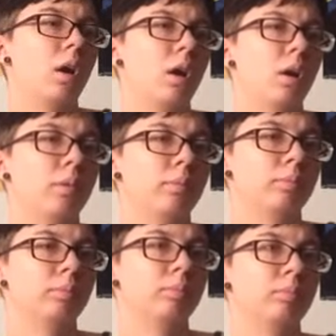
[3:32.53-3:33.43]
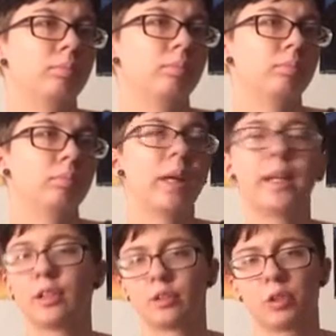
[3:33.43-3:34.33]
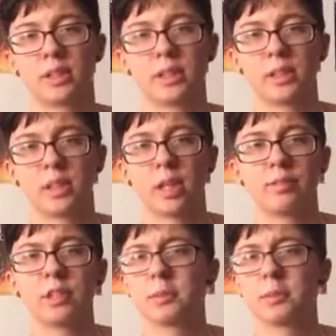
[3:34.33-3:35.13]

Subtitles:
I can't stress this enough.